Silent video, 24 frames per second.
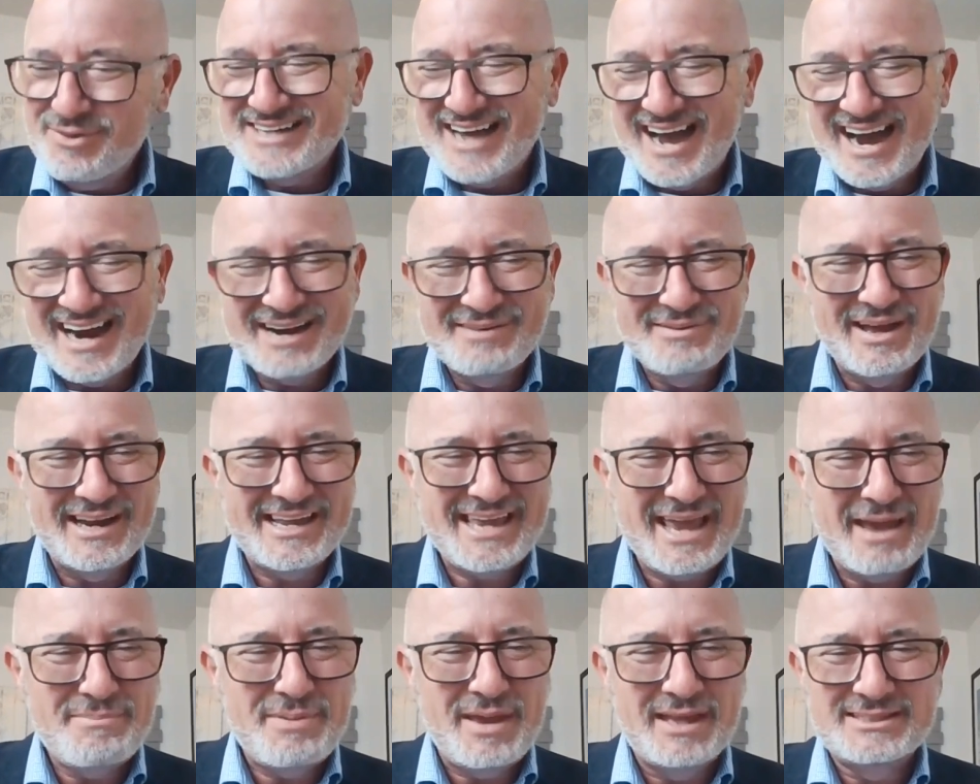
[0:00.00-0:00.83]
what are you
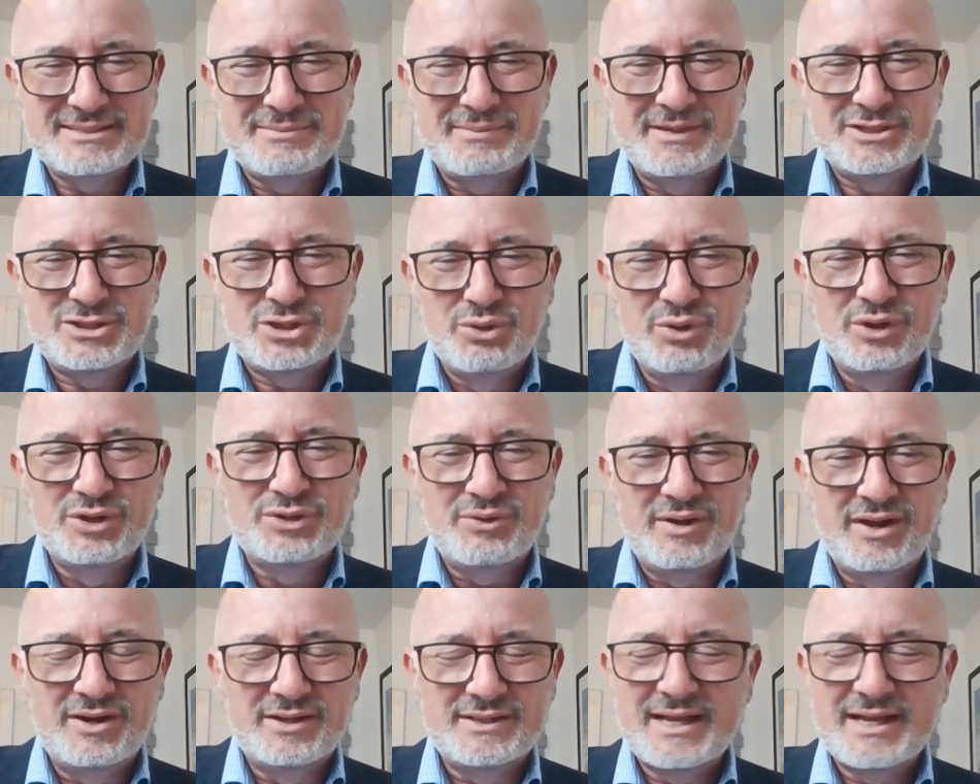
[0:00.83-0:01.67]
talking about? I can't pay somebody
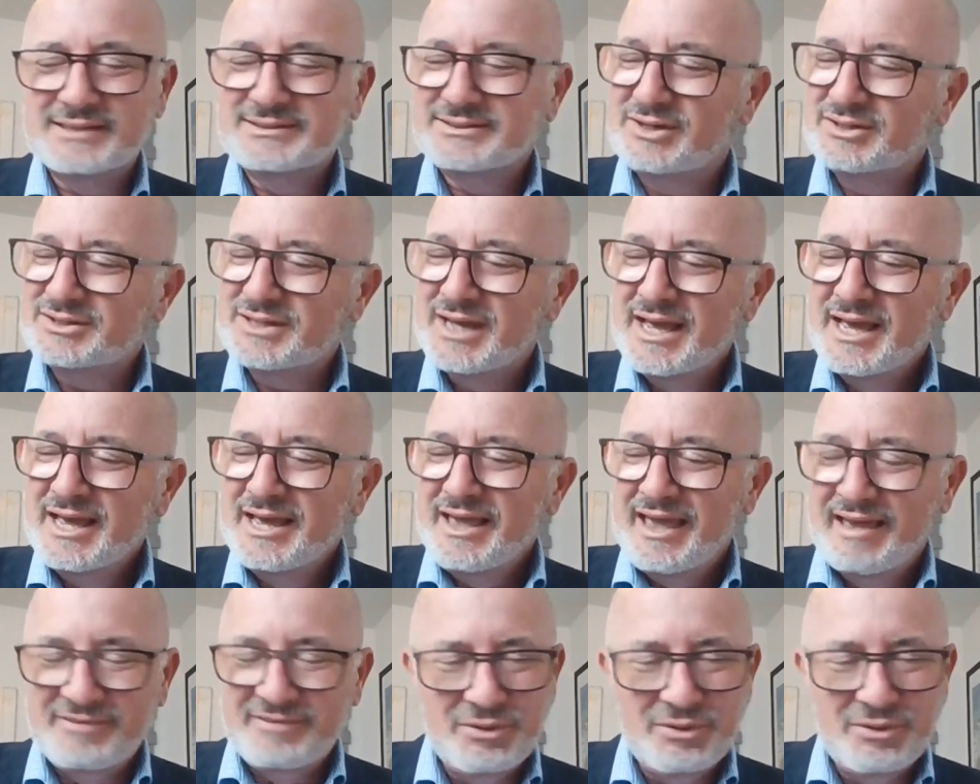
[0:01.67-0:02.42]
two or three hundred thousand dollars.